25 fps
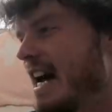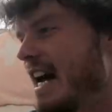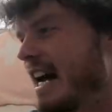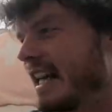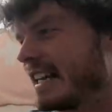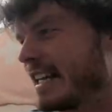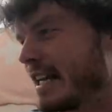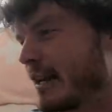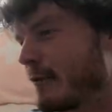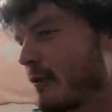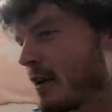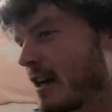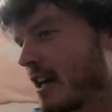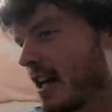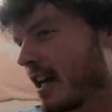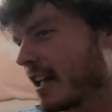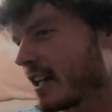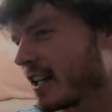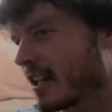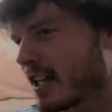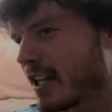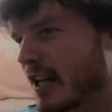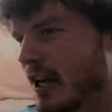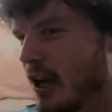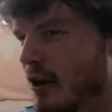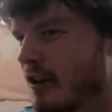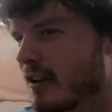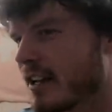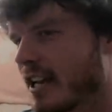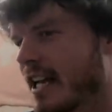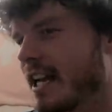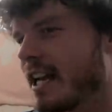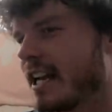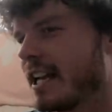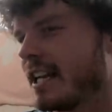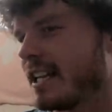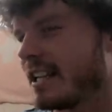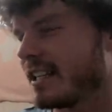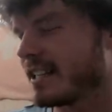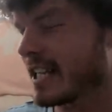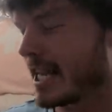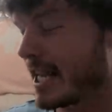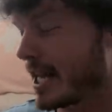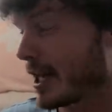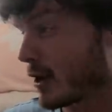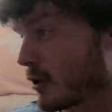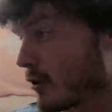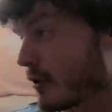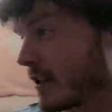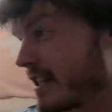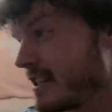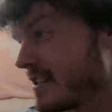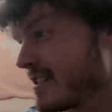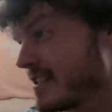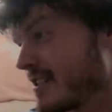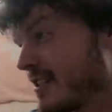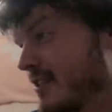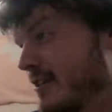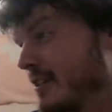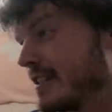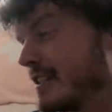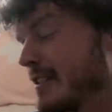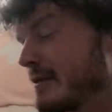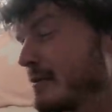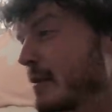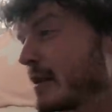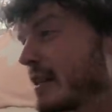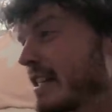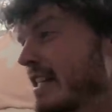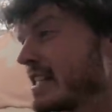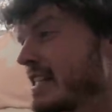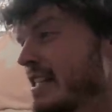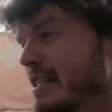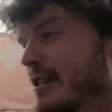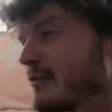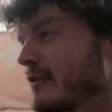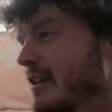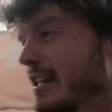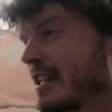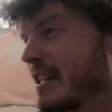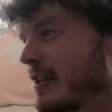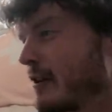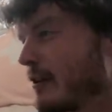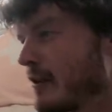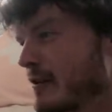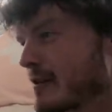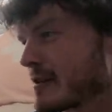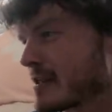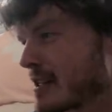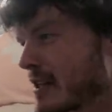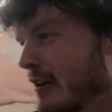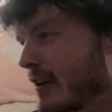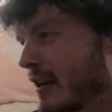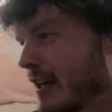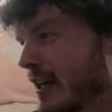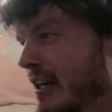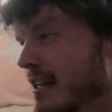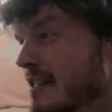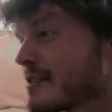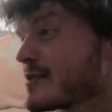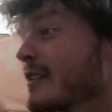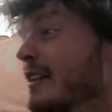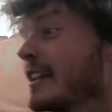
and they were like, okay, they agreed to it, but they didn't really know what was going on.